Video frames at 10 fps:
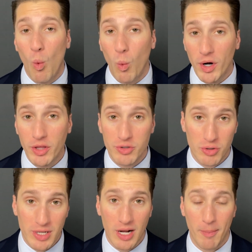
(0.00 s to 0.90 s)
One of those
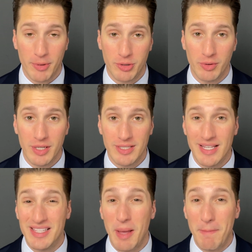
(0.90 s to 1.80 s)
unique opportunities is
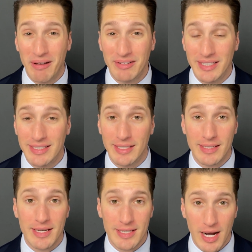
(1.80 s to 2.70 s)
the ability to
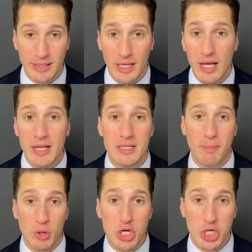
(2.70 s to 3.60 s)
deduct
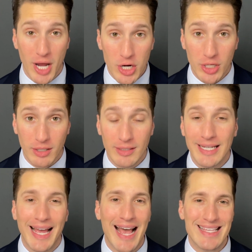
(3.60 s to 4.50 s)
depreciation
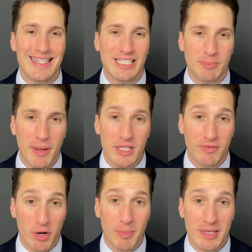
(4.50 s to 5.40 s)
as an expense for
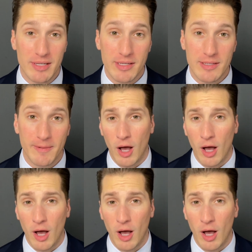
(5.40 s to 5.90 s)
your business.